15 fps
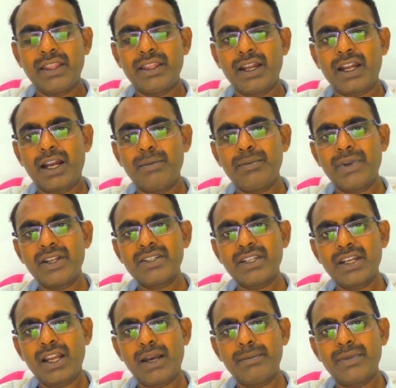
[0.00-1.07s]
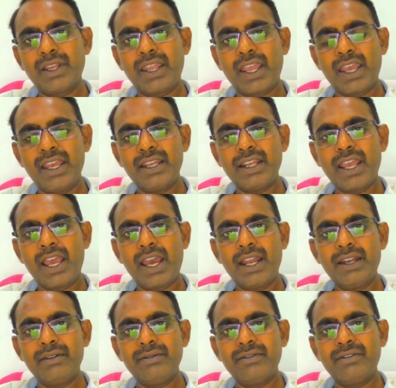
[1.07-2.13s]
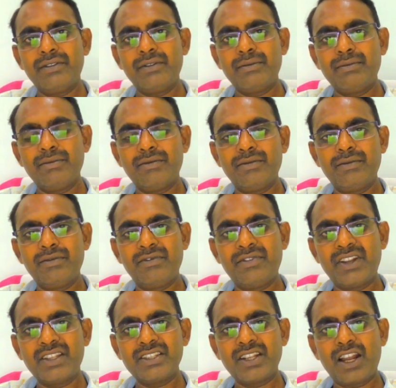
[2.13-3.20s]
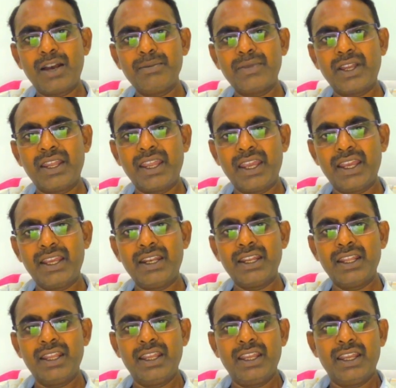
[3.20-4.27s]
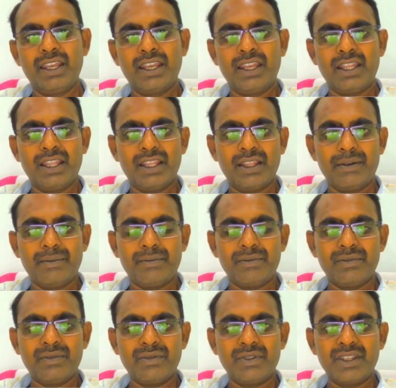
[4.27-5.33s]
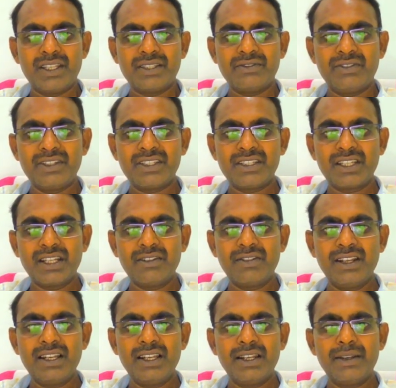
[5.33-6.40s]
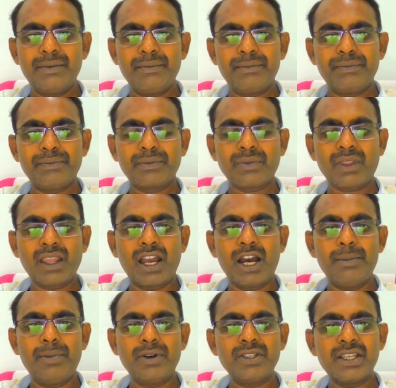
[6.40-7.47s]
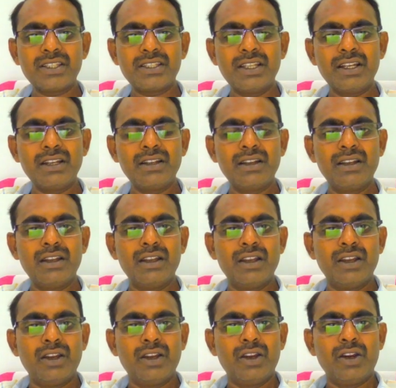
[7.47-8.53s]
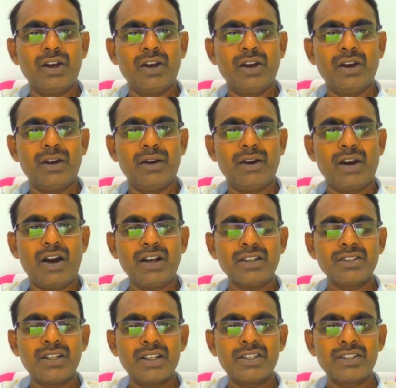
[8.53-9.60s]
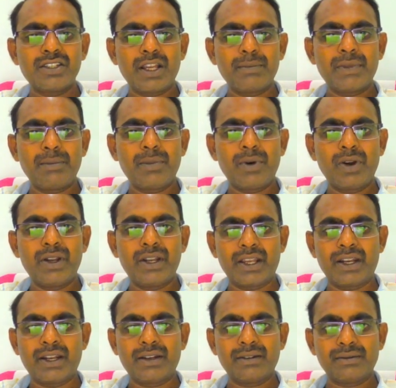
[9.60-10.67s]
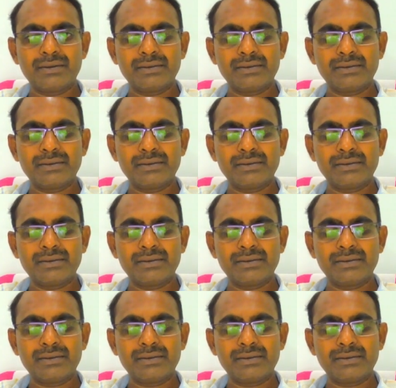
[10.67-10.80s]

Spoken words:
and the compression of the air and pressure of the air, this piston will oppose the oscillations of the pointer.